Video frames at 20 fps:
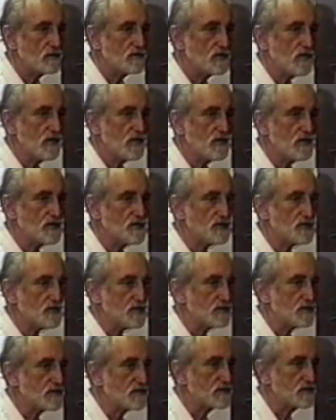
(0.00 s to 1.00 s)

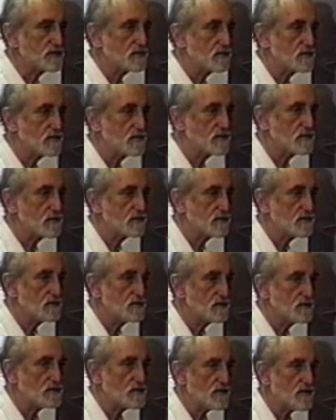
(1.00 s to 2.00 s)
Dionysius.
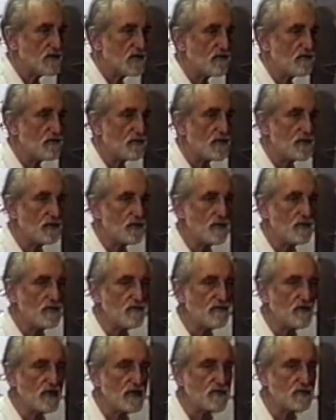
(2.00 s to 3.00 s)
So therefore, he
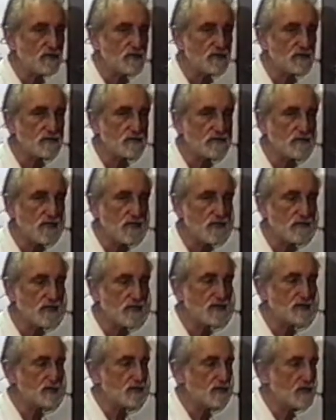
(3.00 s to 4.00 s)
redefined Christian faith
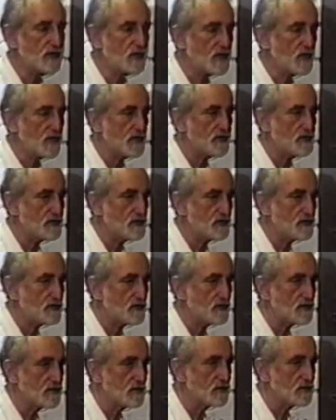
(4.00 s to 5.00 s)
based upon conscience,
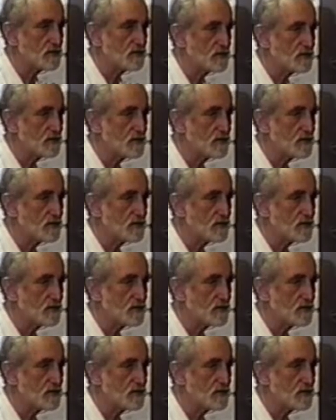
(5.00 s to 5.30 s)
didn't he?